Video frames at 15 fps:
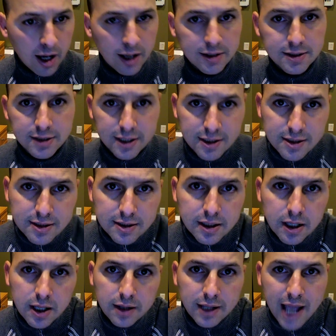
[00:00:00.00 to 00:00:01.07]

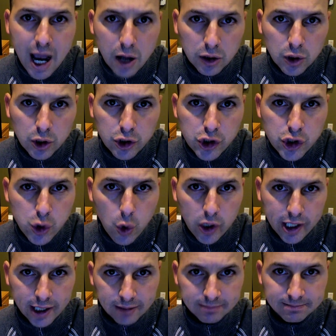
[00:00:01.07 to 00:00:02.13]
since they outlawed
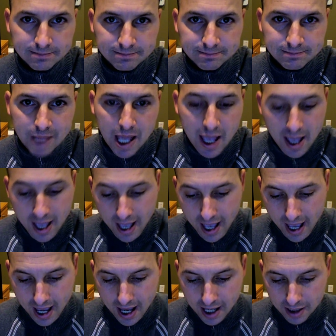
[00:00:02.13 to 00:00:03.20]
shorting.
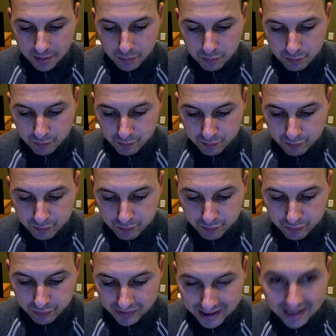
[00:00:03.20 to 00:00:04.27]
And
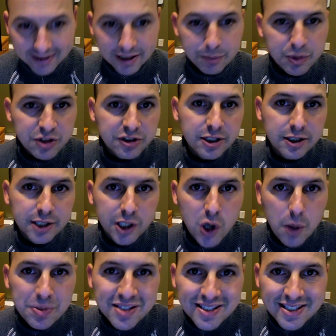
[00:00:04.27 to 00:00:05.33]
LinkedIn proceeded to
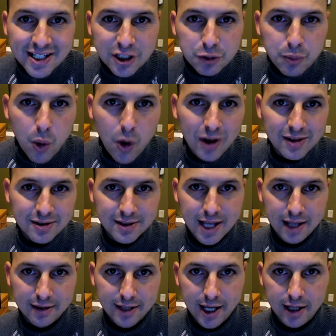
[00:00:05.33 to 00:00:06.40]
go up 6 points
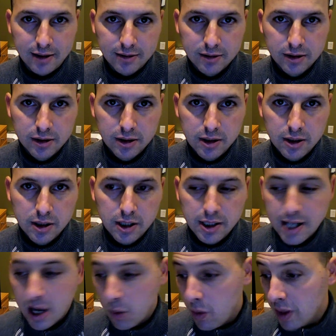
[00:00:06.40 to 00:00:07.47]
that day.
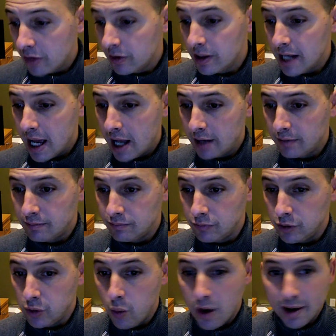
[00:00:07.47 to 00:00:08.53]
Now, whether or not
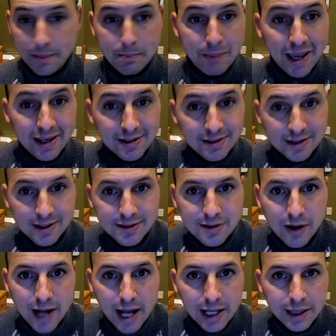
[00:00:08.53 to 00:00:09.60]
you want to base this
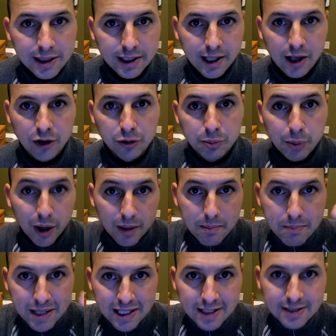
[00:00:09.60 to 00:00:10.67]
on anything else but
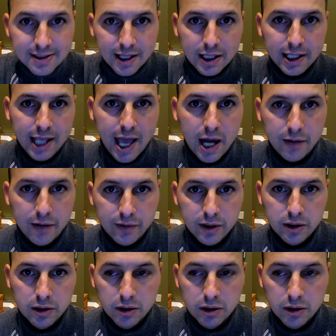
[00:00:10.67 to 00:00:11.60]
me selling out of it,